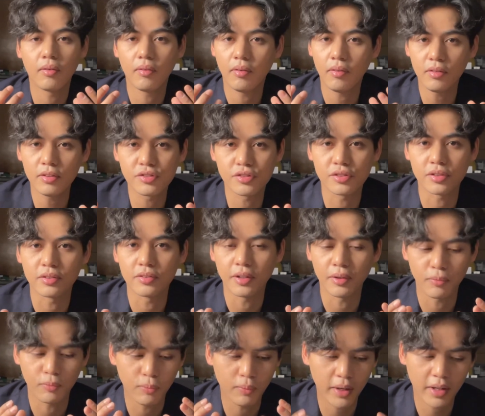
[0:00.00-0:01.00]
also a
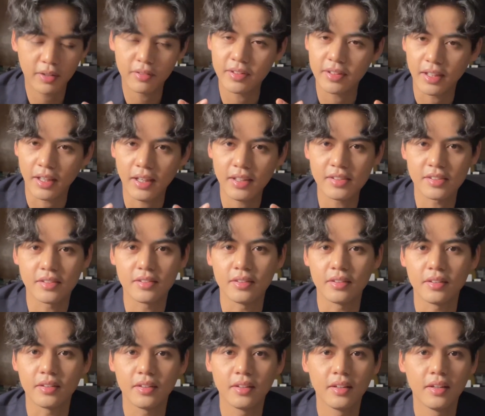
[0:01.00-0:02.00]

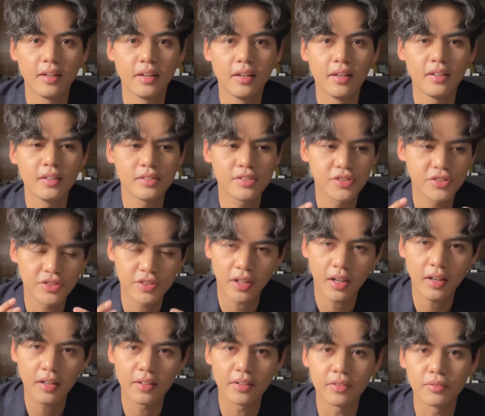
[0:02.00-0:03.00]
well-tested,
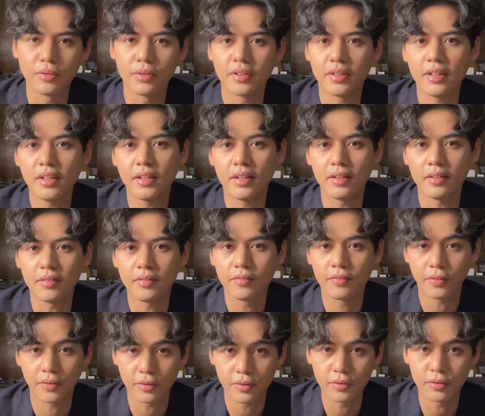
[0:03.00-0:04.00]
solid routine
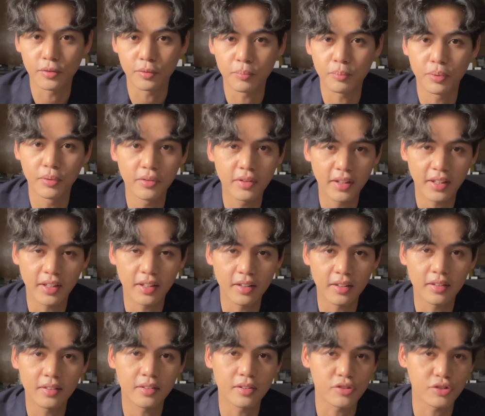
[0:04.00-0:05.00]
for you to put in
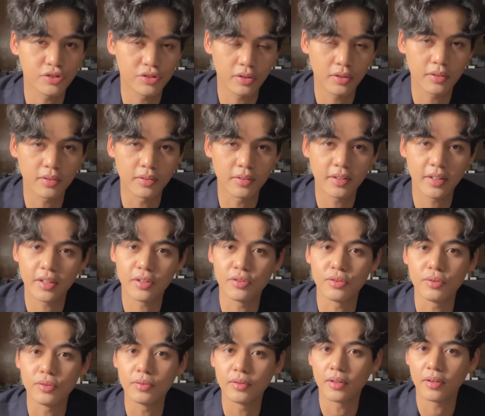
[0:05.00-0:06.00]
the show that
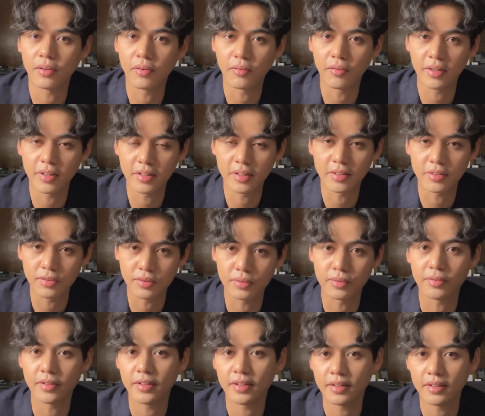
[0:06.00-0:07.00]
you are already
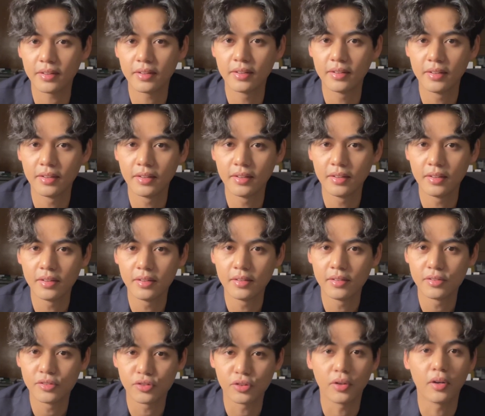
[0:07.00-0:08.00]
doing.
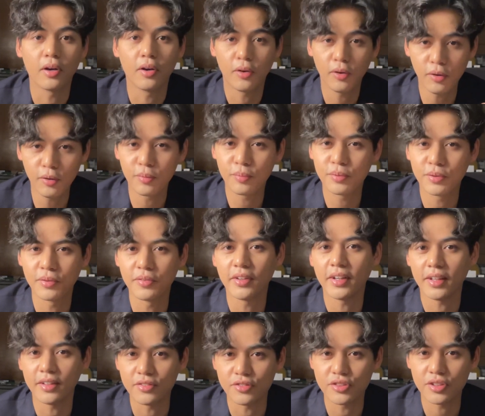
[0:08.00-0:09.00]
So I hope you will
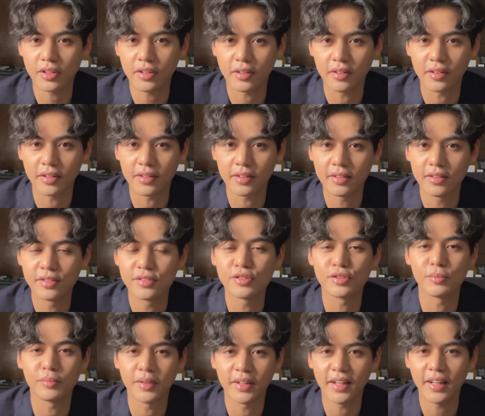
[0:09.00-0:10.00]
enjoy
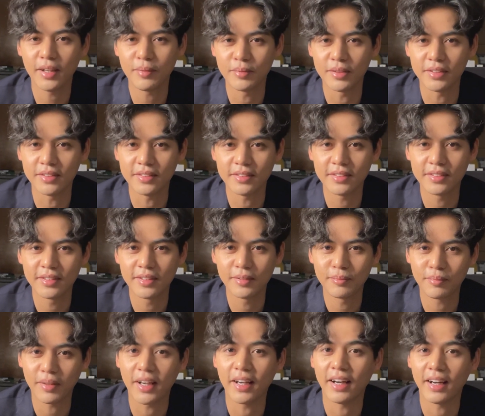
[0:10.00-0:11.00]
Super Lemon
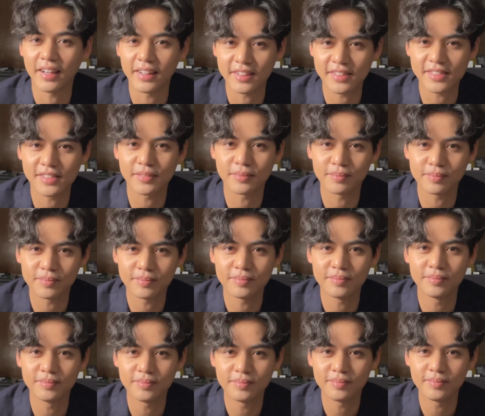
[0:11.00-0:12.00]
by Alex
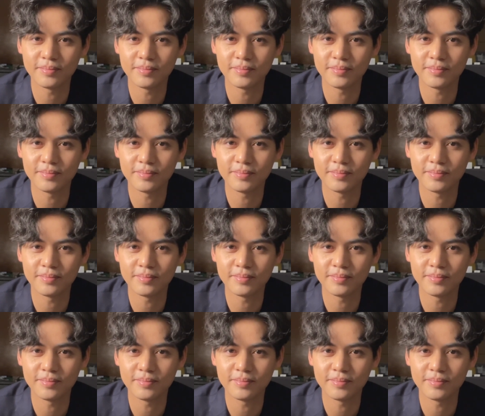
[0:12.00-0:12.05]
Ng.